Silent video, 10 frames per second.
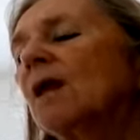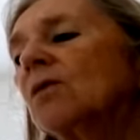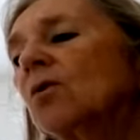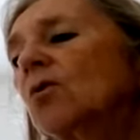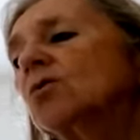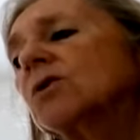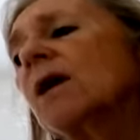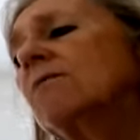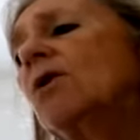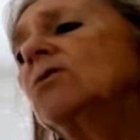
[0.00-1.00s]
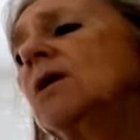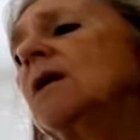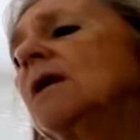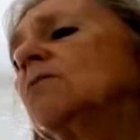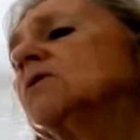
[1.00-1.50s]
"The horse I rode
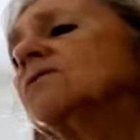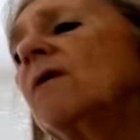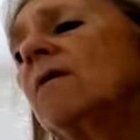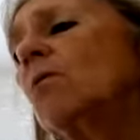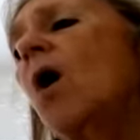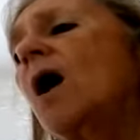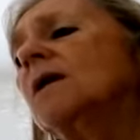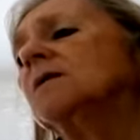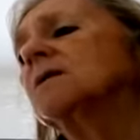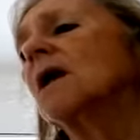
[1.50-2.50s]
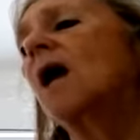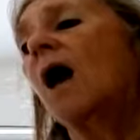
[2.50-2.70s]
here was very wild.